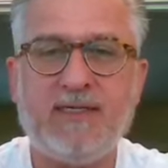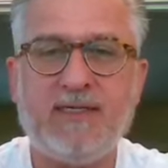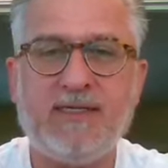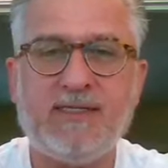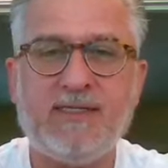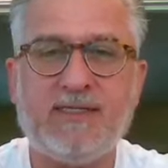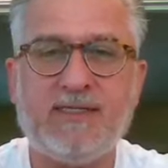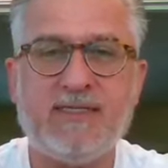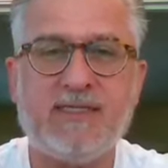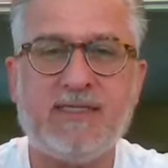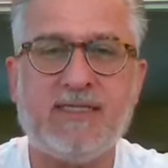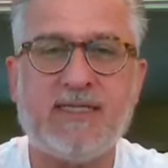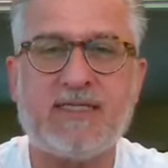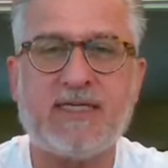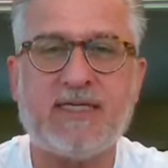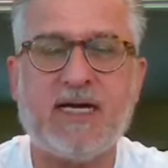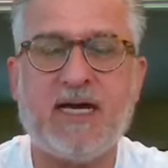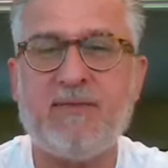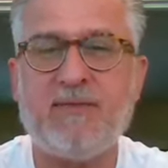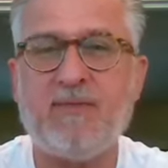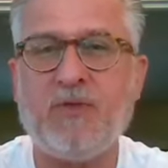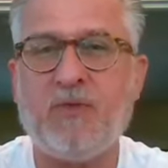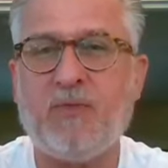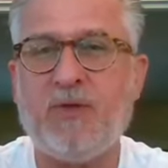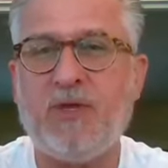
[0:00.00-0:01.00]
This is the
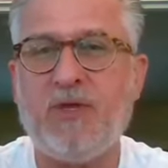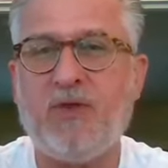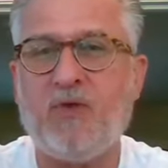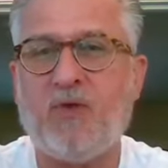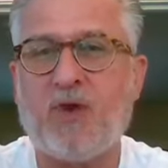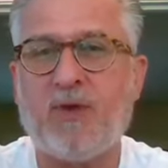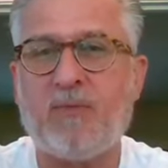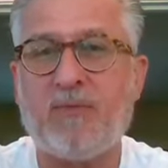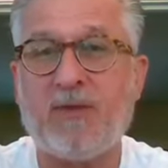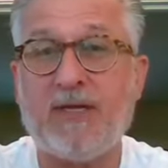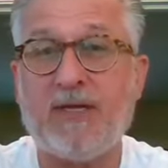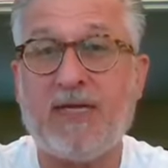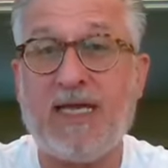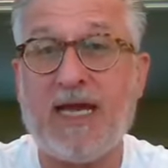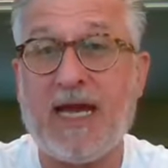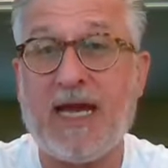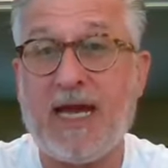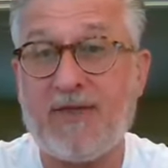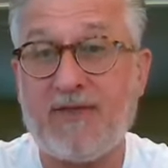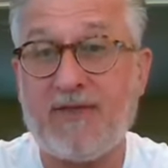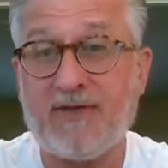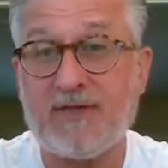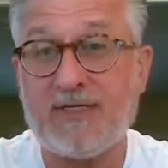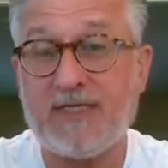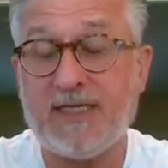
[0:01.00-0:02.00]
time that we normally
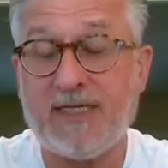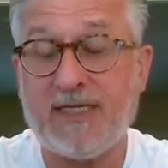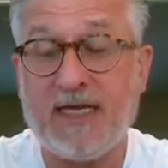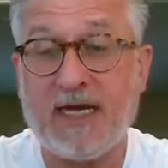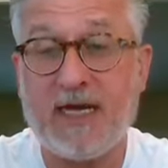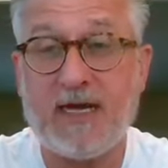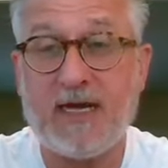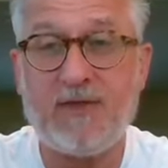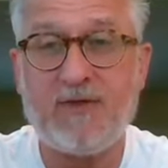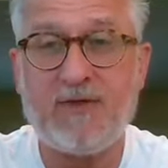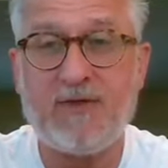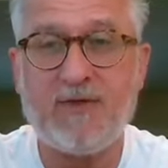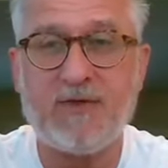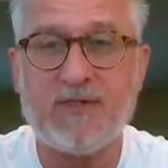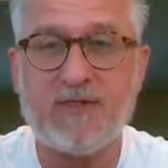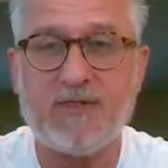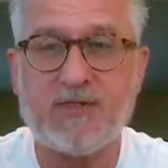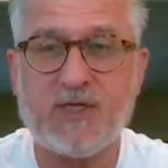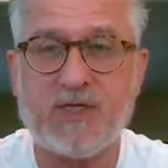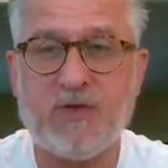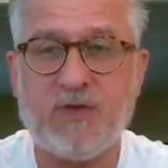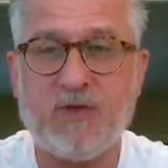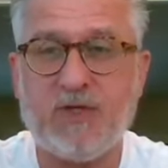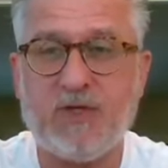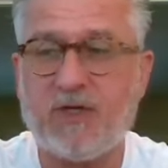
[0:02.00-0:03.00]
gather together, and
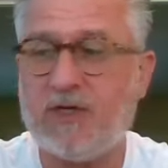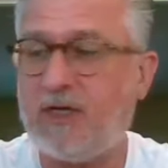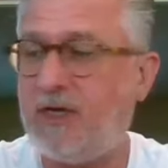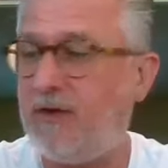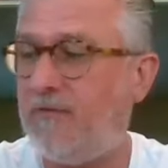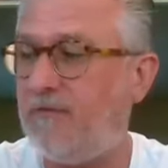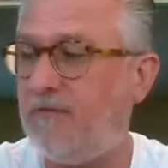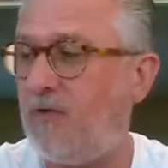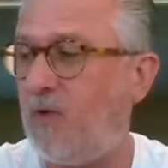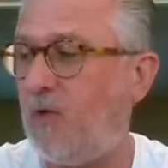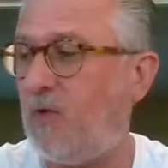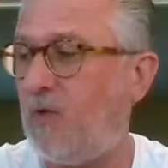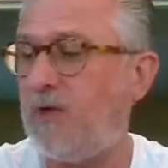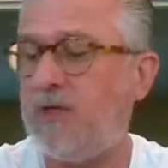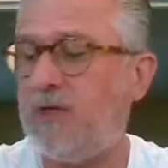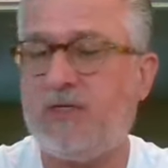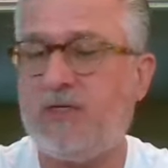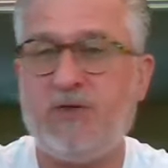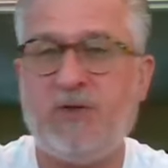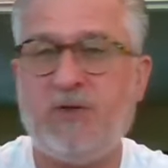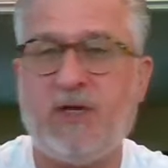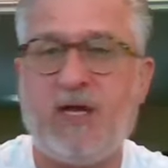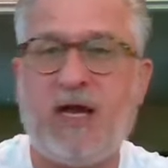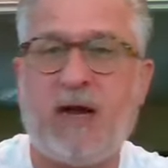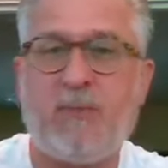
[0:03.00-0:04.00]
so looking forward
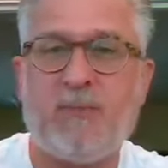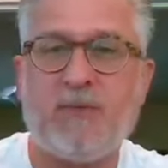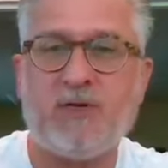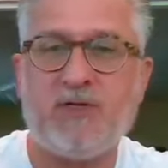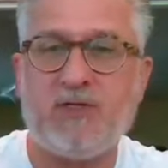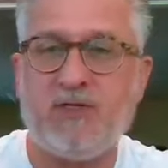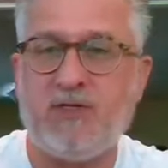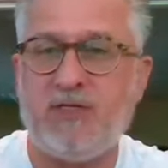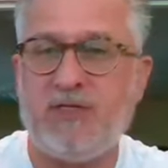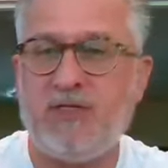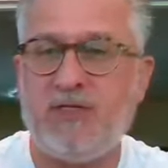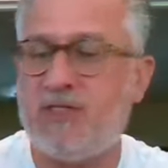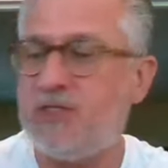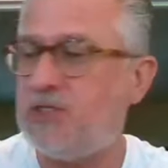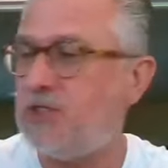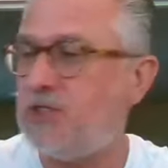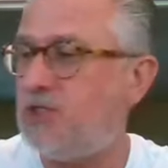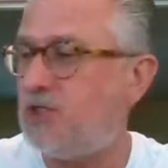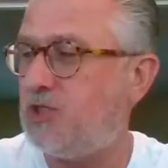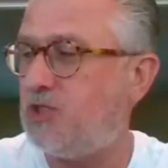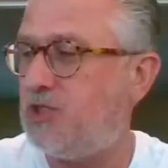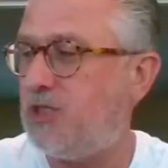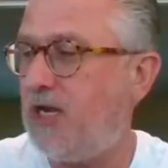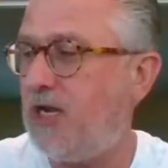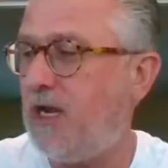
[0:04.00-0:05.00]
to an opportunity just
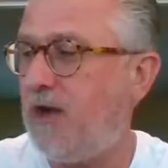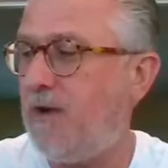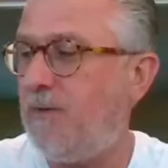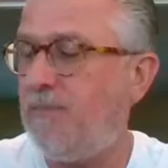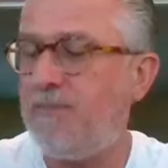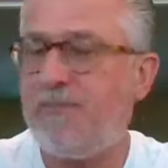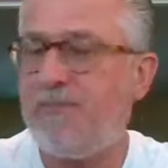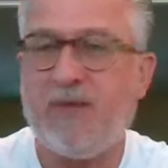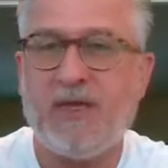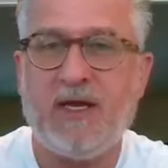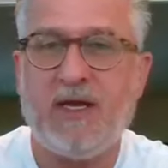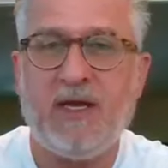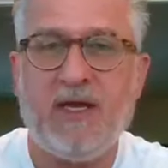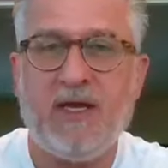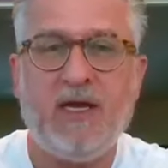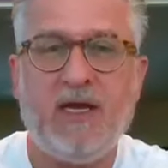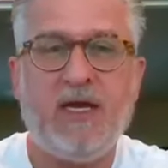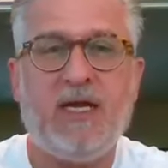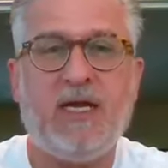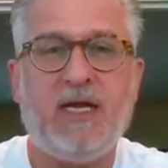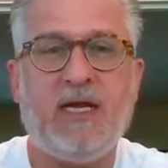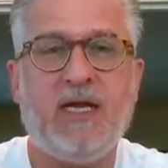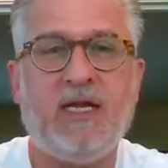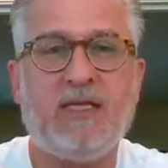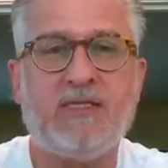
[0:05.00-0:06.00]
to share
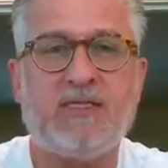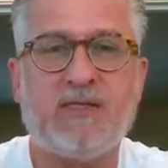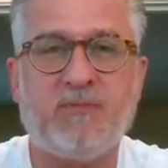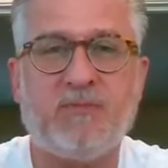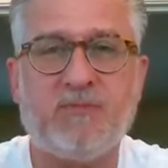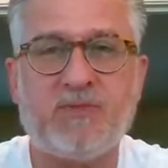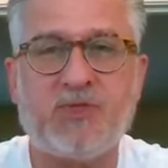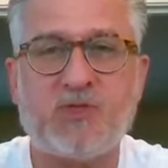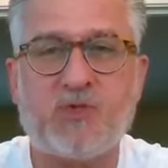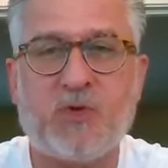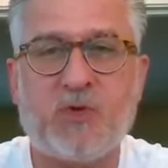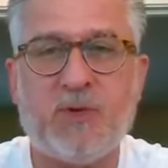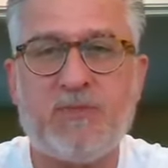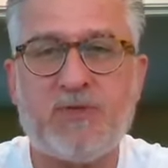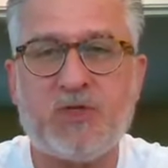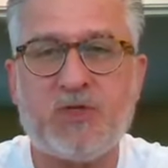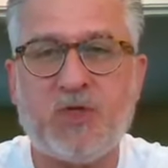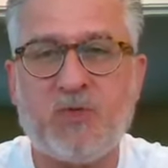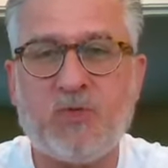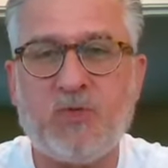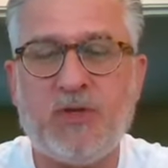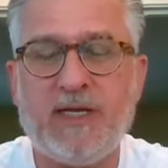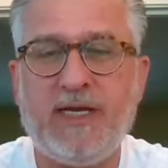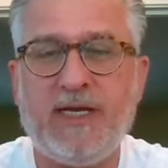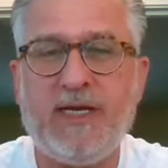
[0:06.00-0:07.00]
and some
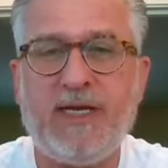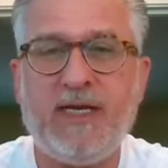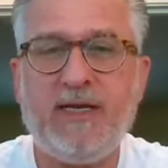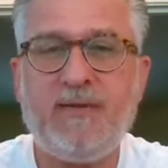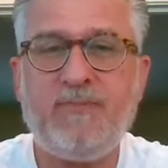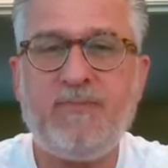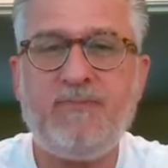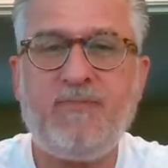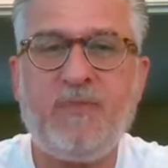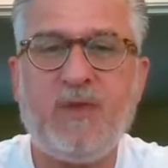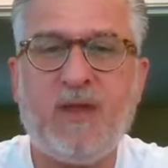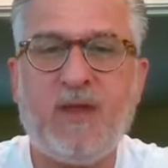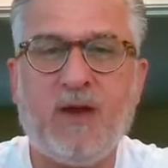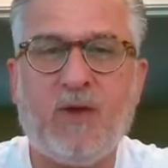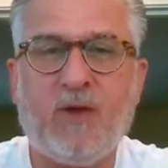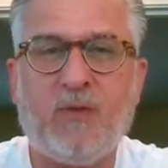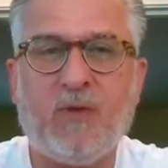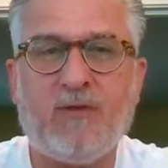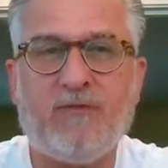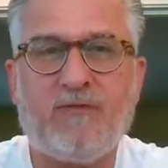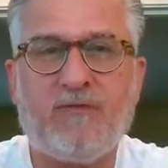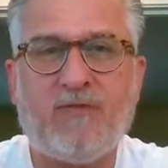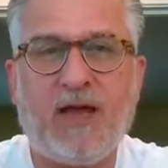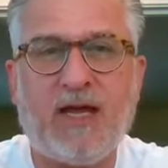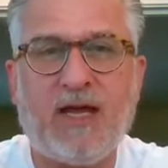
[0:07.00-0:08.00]
scripture reading, a
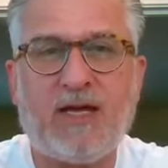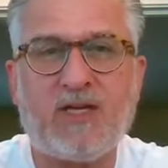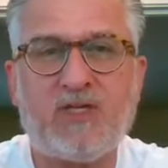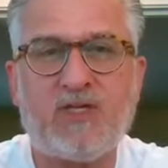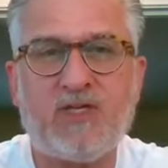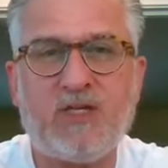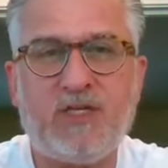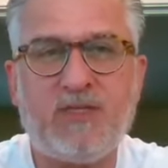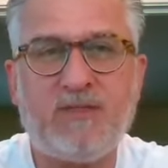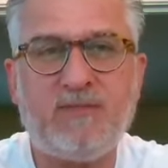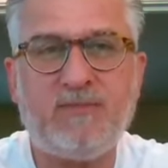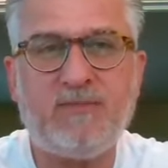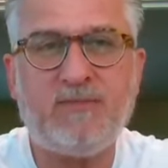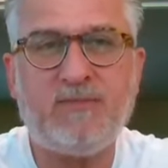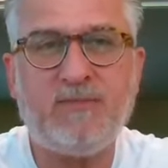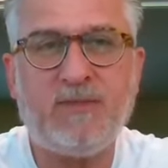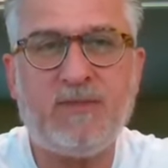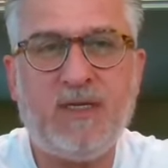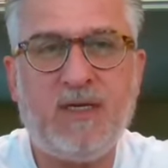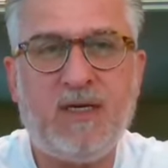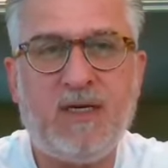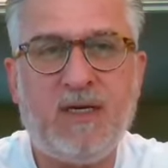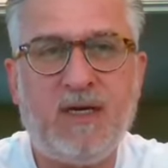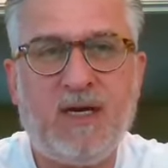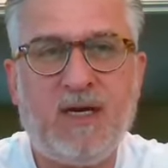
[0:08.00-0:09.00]
reflection,
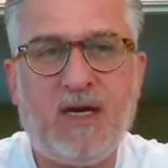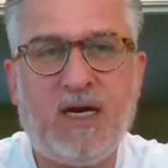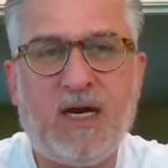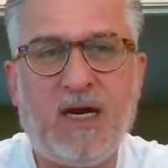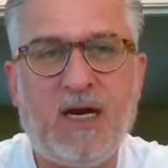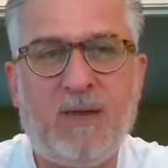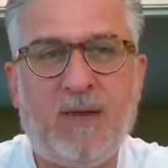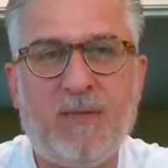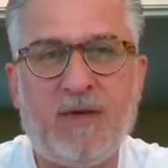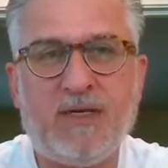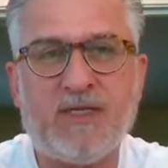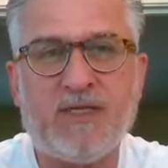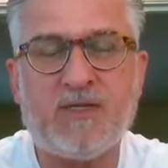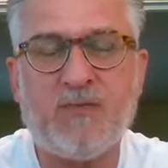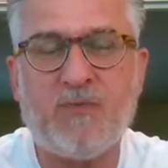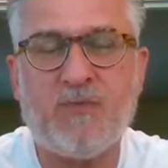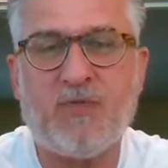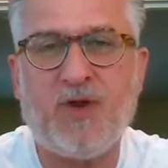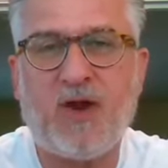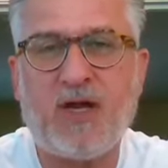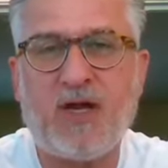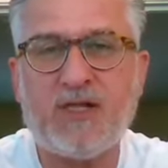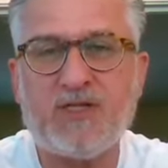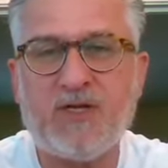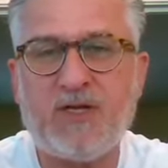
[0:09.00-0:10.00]
and some
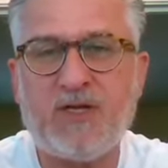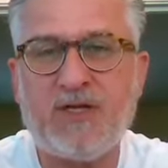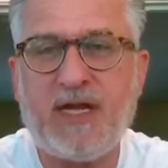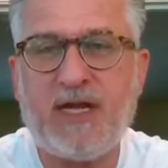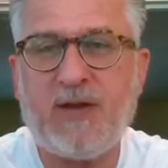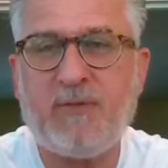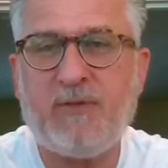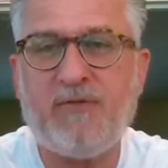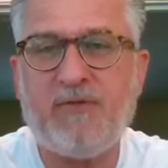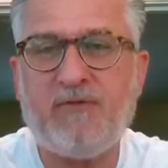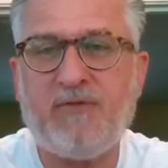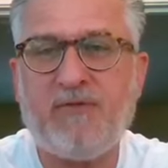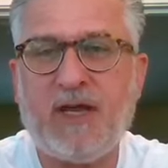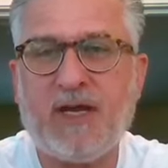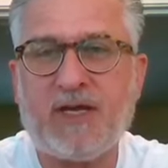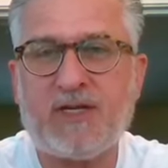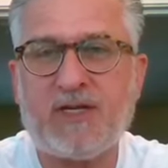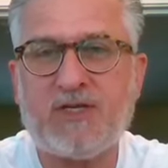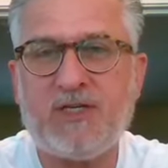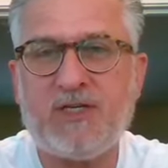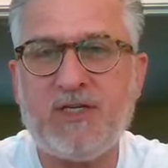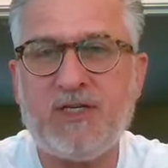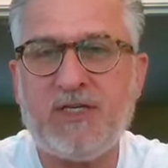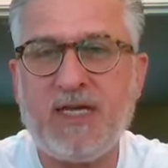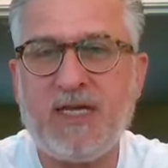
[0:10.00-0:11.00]
thoughts on that
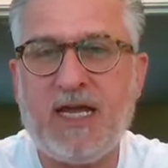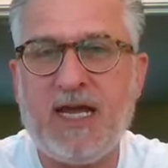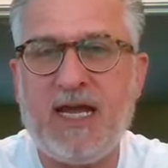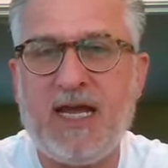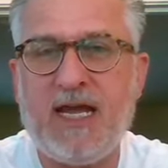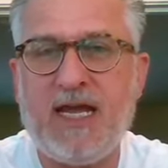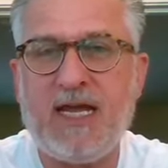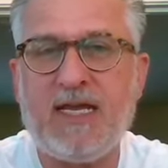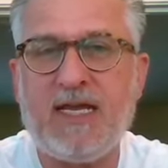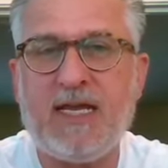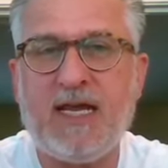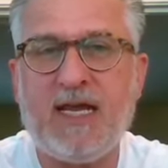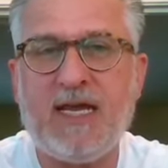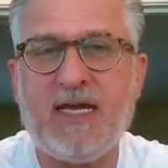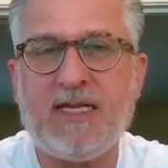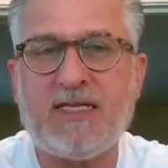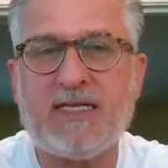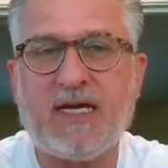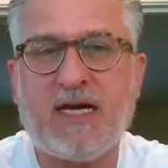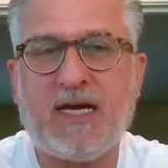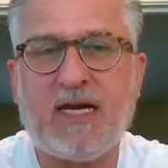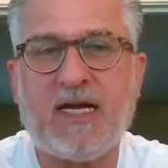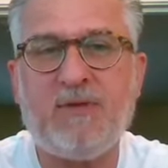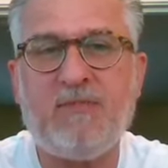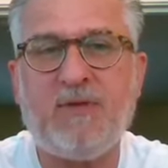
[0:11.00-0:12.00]
reflection, and a
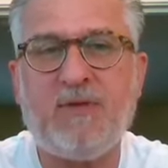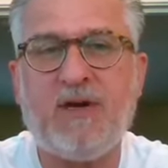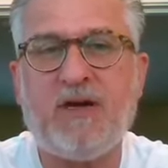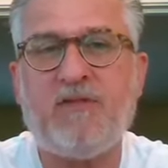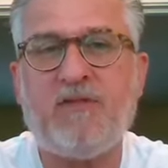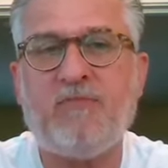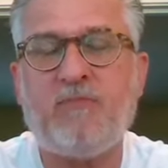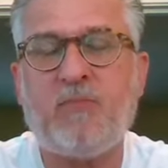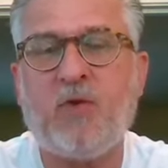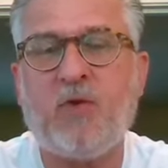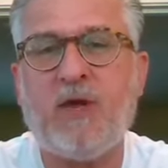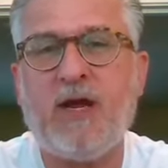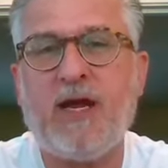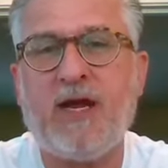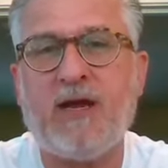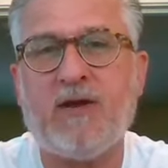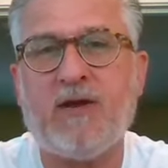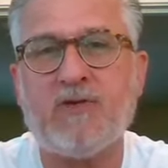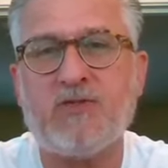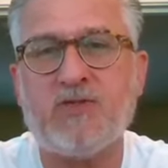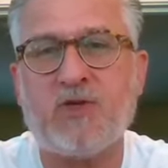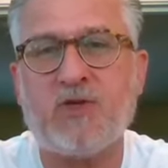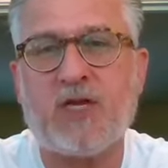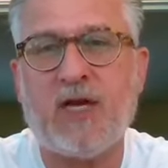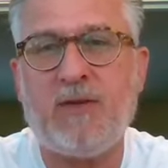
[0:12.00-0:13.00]
time of
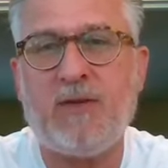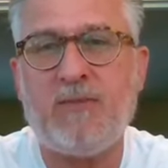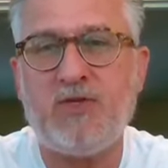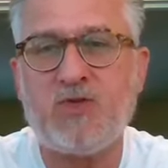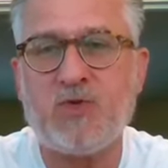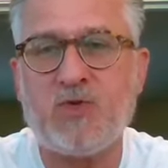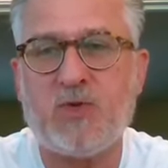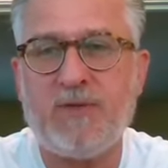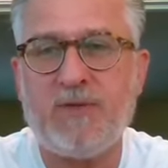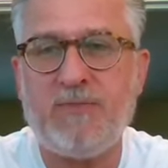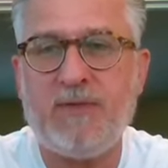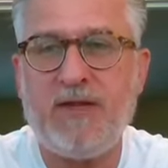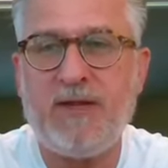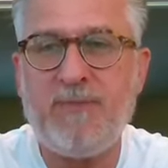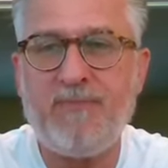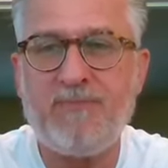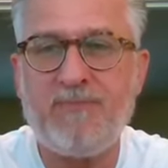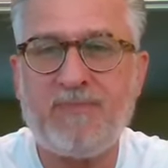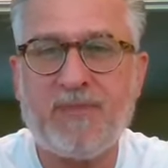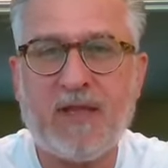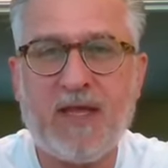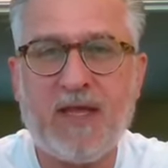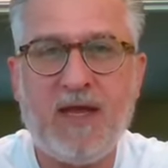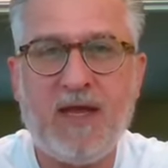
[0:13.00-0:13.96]
prayer. So come and join me.